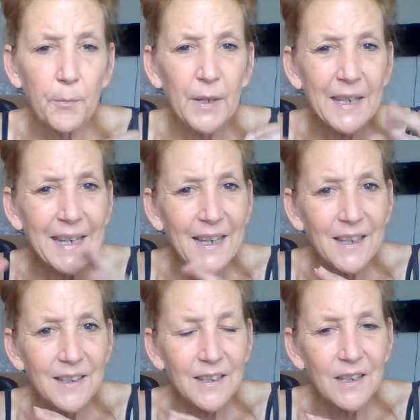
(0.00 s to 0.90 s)
But
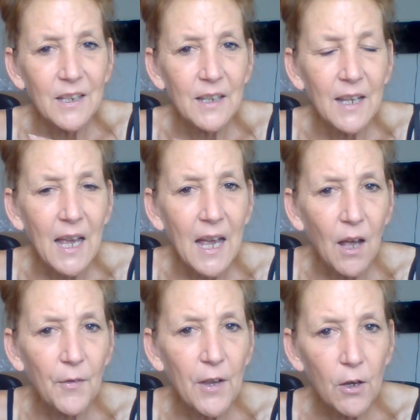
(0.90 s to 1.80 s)
again,
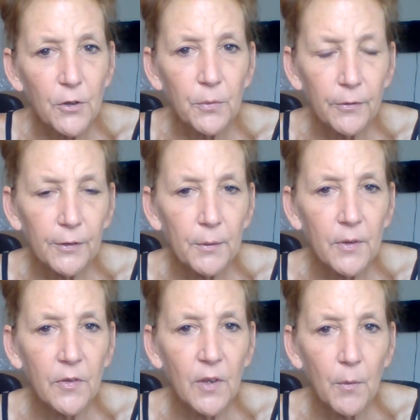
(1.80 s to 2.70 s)
how they also
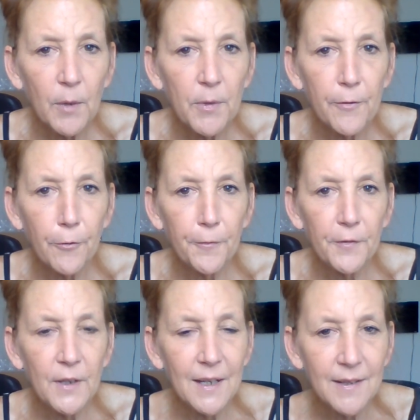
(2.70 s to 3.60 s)
influence
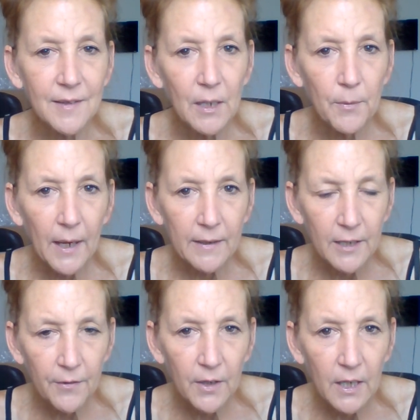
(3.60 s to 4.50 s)
CYP450 enzyme
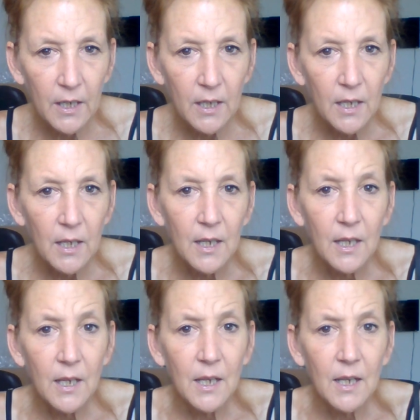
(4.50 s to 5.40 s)
activity
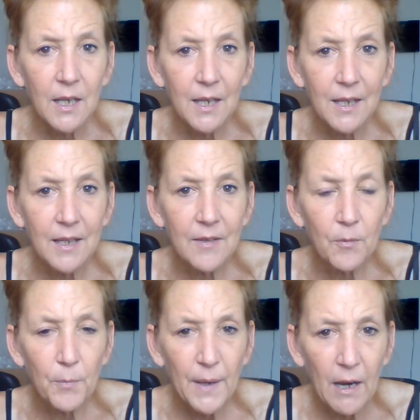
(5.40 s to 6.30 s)
is
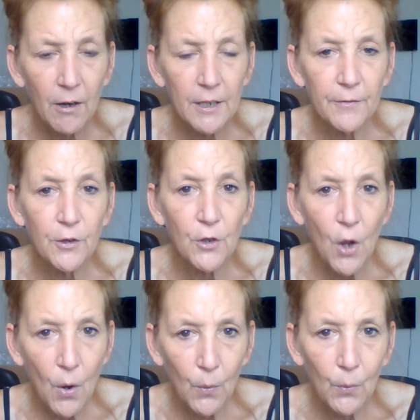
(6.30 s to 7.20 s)
imperative to
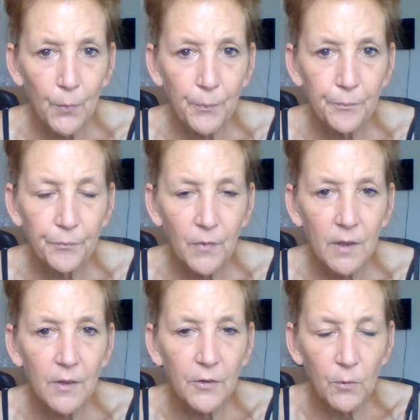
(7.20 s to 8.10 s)
know.
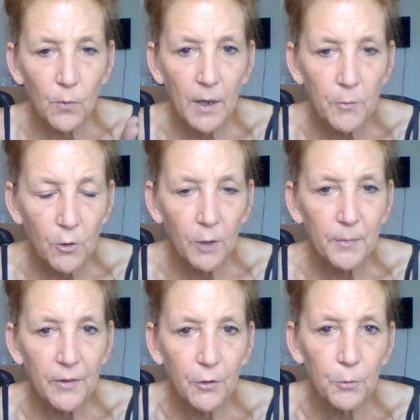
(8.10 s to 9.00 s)
This is why I'm doing
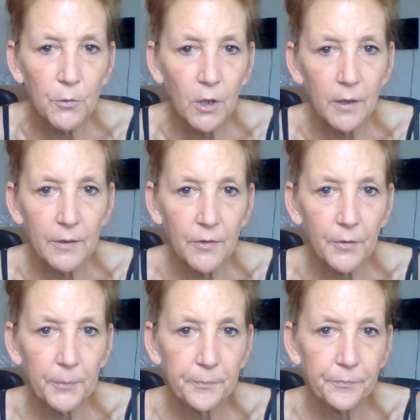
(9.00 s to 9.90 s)
my Zoom talks.